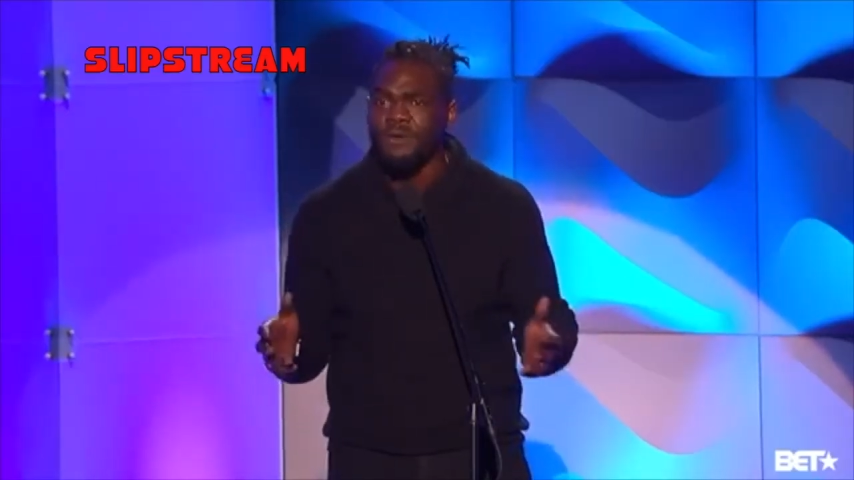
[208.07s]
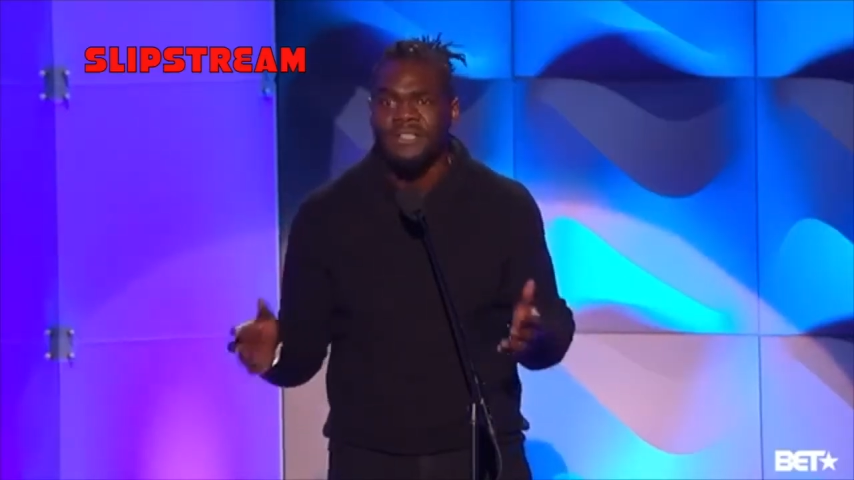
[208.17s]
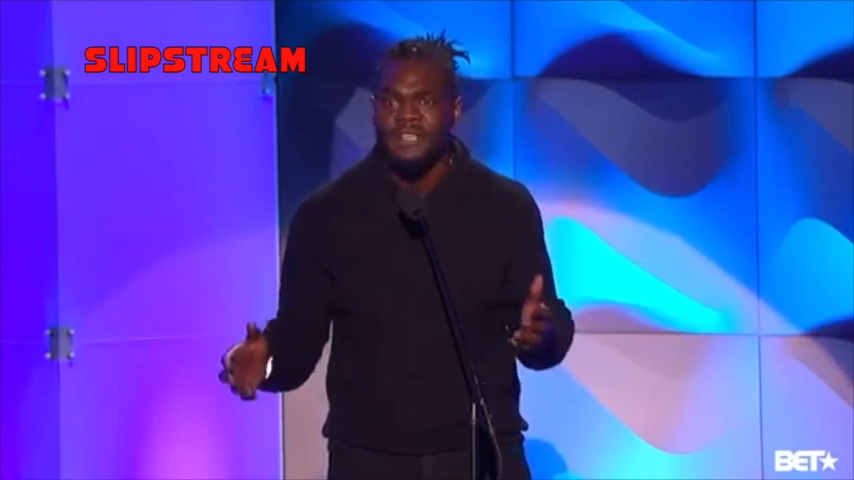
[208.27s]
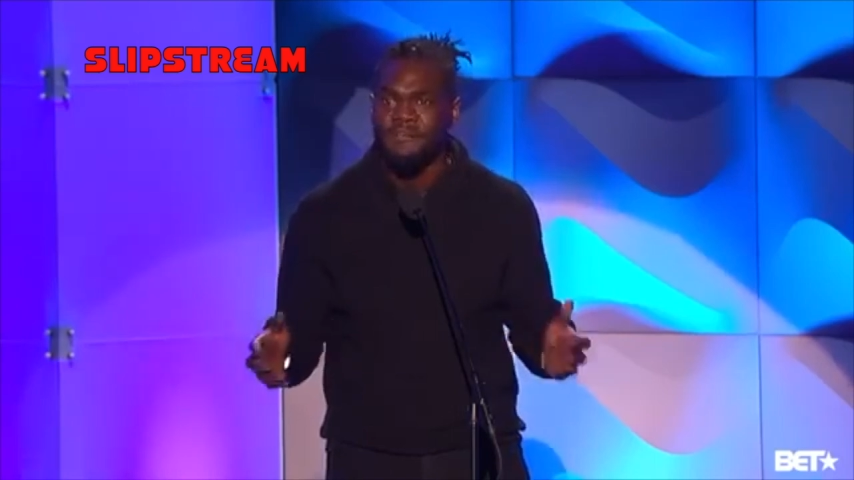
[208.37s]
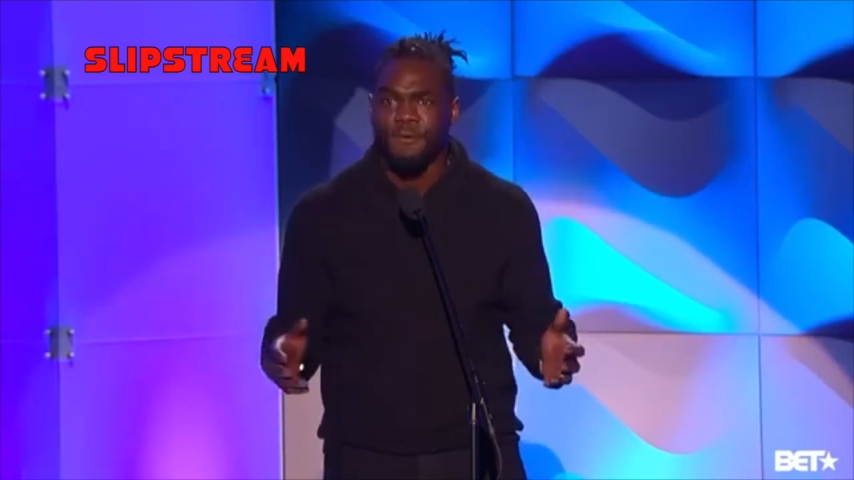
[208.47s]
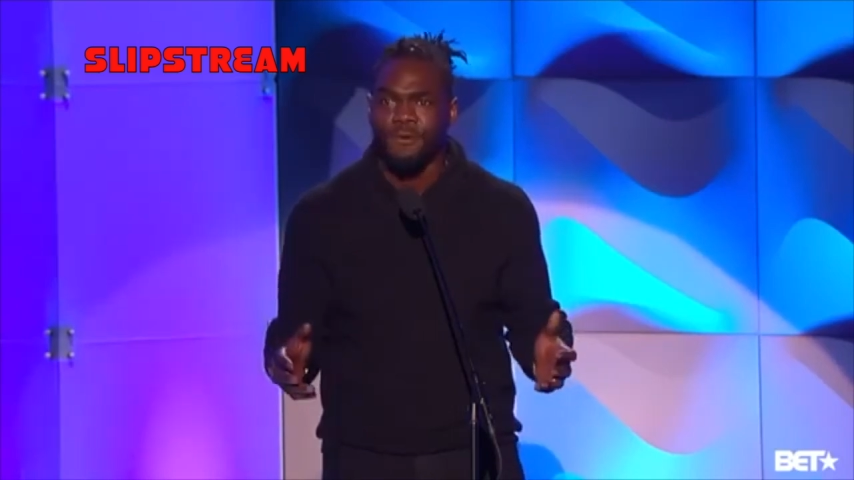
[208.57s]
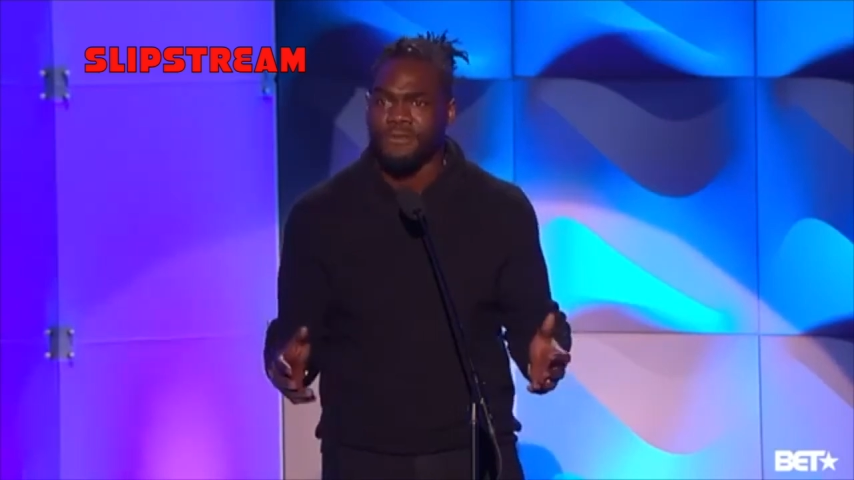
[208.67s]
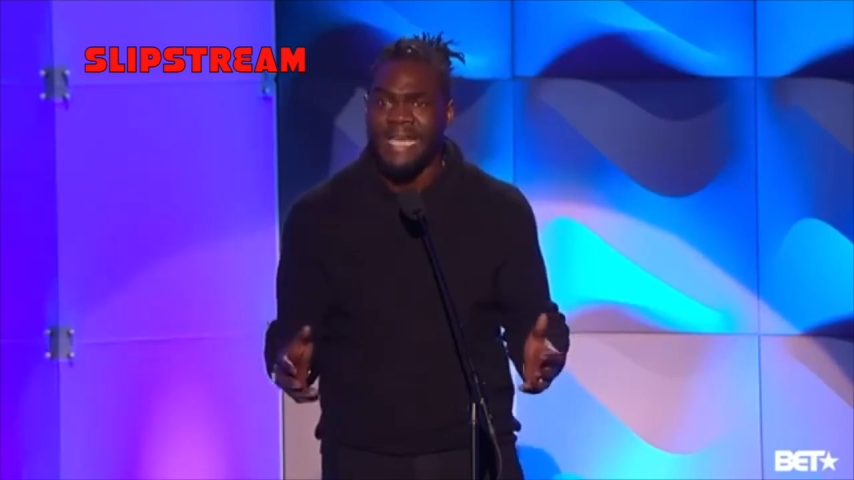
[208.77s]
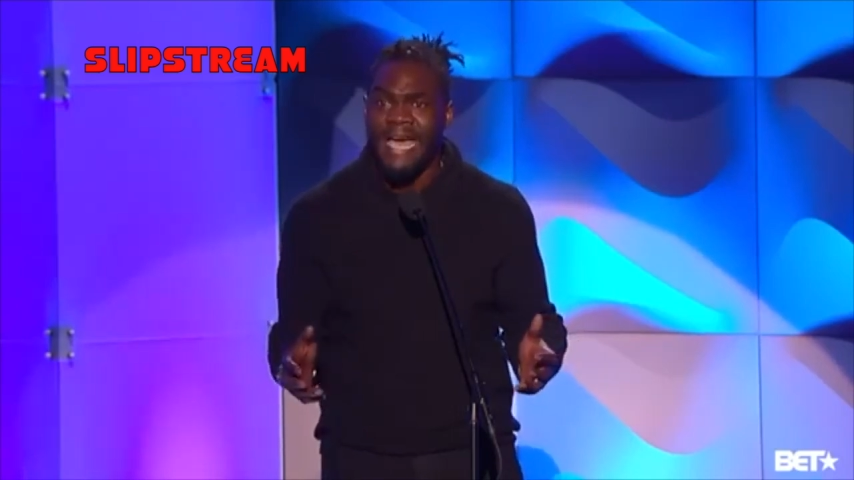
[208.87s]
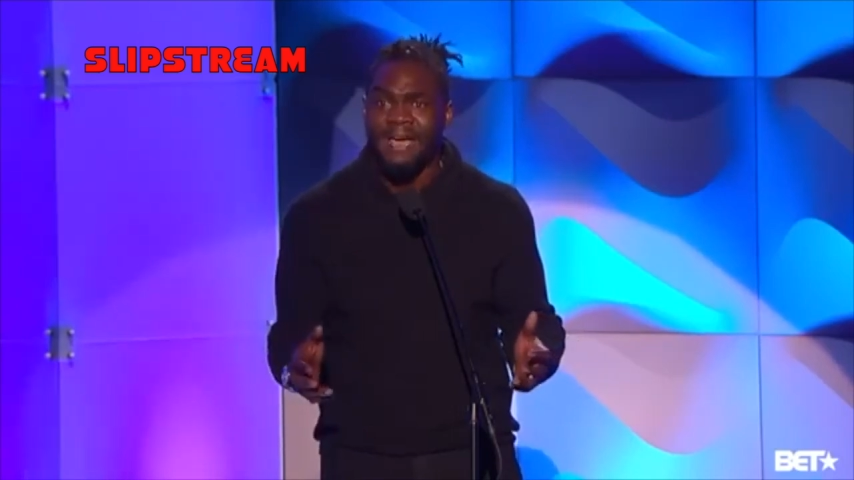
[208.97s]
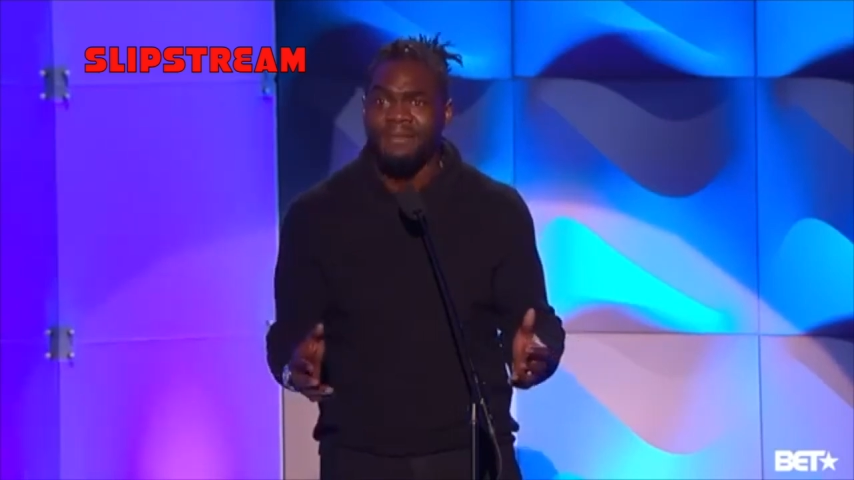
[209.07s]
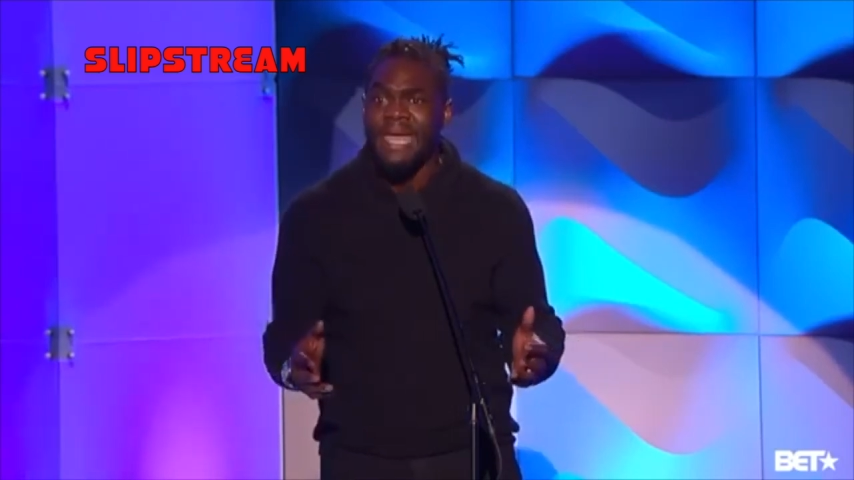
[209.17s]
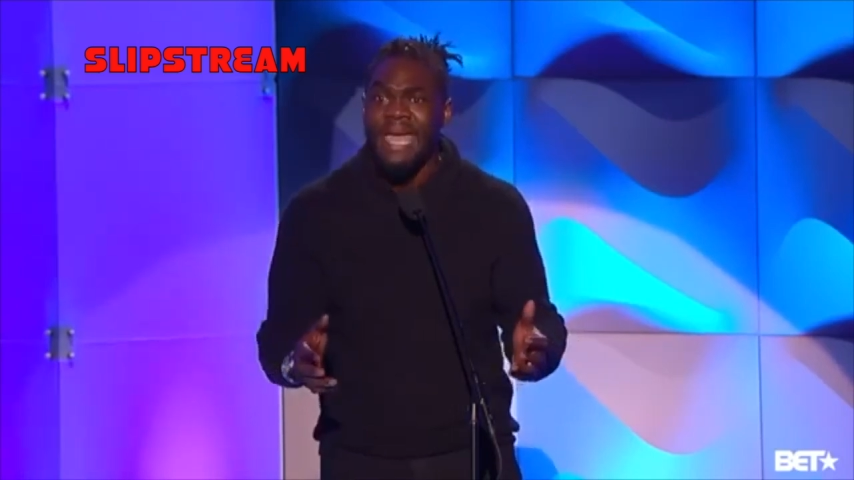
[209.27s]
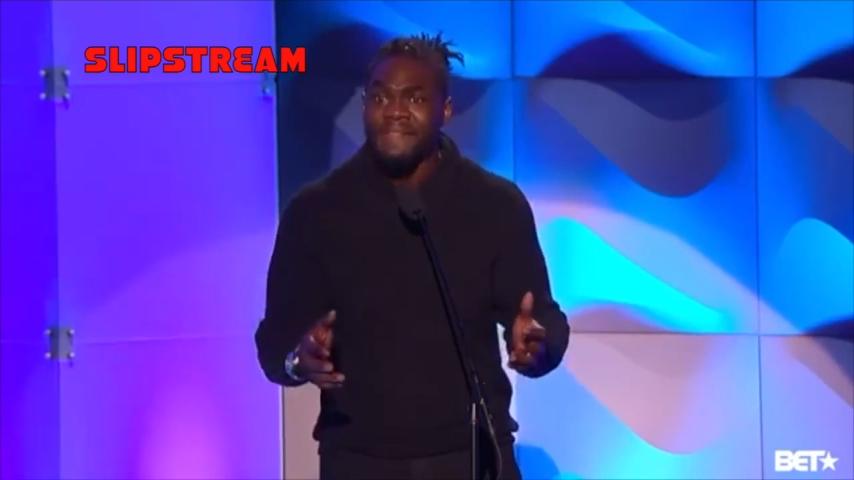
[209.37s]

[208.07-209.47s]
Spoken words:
through a difficult time,